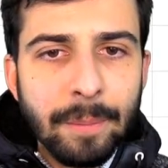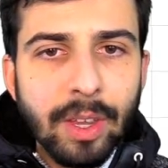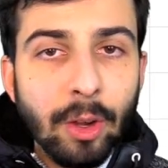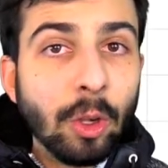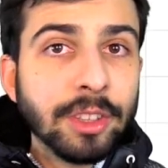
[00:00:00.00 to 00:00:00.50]

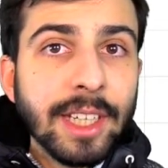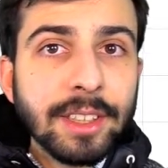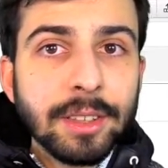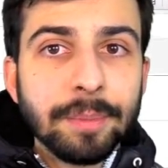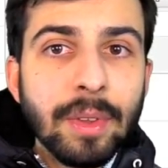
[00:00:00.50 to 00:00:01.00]
All
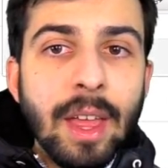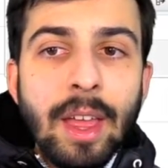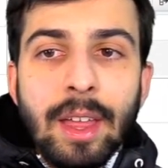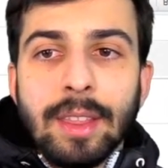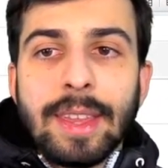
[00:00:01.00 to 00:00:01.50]
set.
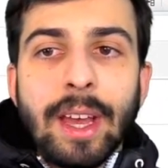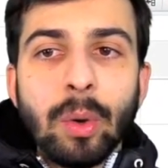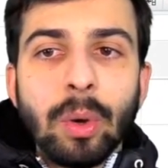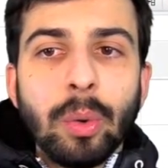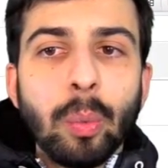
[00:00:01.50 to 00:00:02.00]

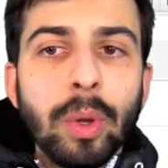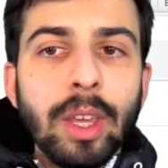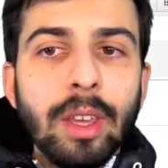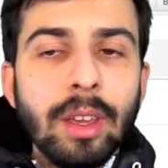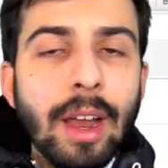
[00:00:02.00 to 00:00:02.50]
Now
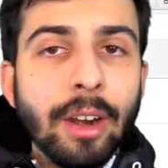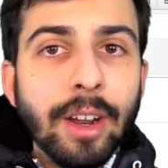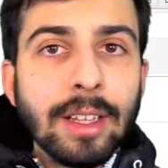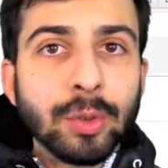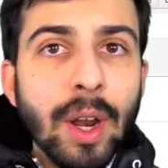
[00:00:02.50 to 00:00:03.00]
we are
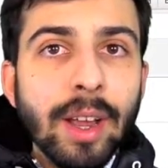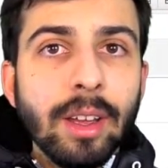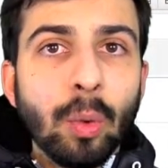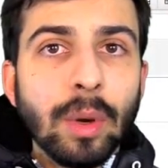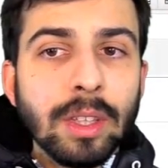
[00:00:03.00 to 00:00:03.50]
gonna drag
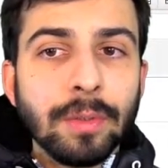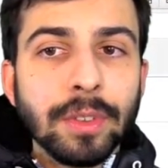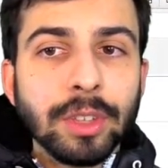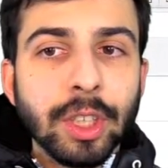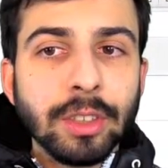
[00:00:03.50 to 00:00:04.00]
one of
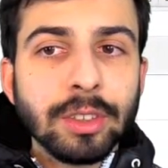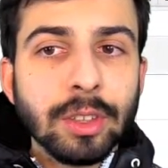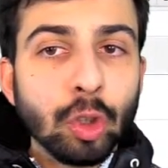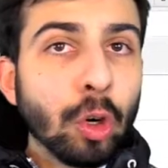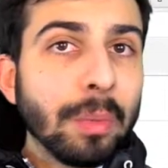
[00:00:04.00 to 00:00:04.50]

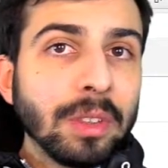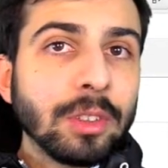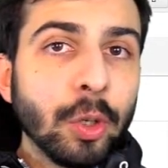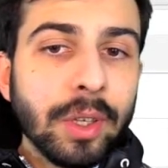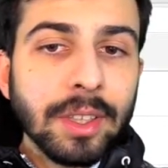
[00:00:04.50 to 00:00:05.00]
John's normal
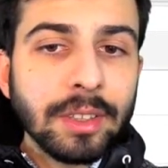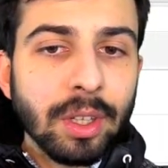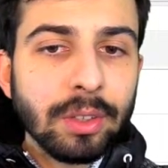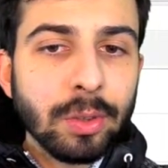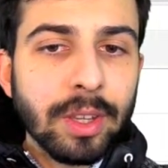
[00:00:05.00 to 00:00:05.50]
tokens
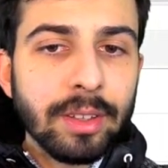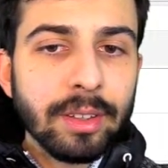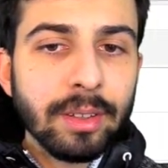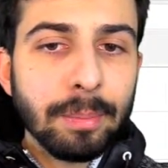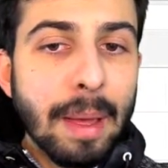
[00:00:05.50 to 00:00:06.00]
to
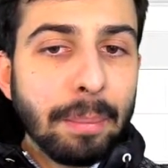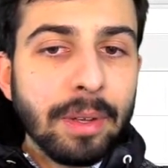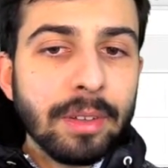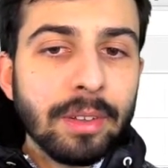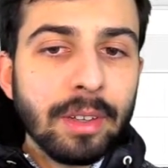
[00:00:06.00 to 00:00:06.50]
the map
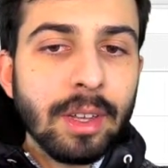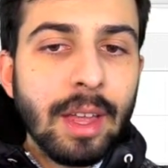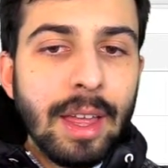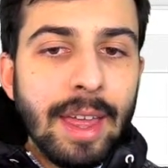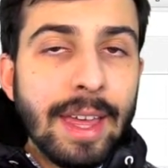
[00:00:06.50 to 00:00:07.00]

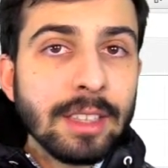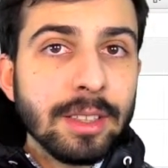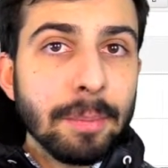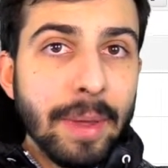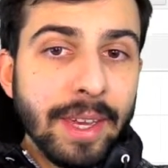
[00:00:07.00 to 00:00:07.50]

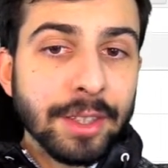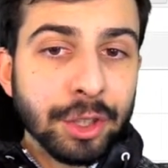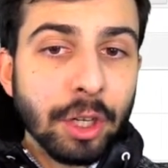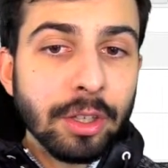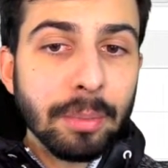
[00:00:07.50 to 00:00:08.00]
and make
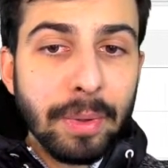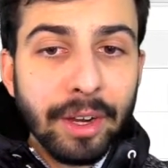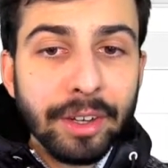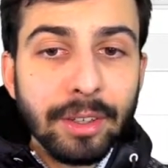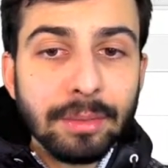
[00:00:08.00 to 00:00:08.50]
John bigger.